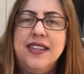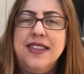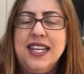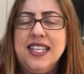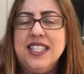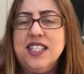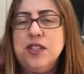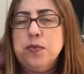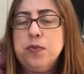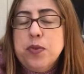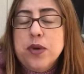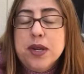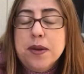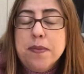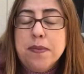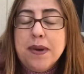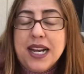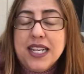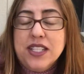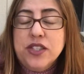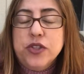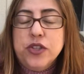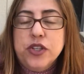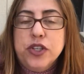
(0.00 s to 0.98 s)
that's pretty
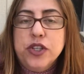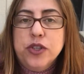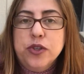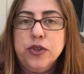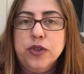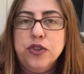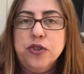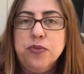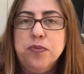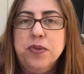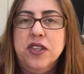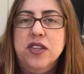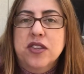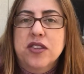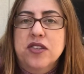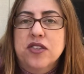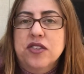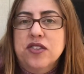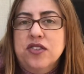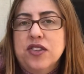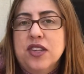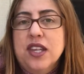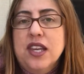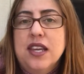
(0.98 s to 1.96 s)
bad to use
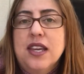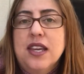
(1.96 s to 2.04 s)
because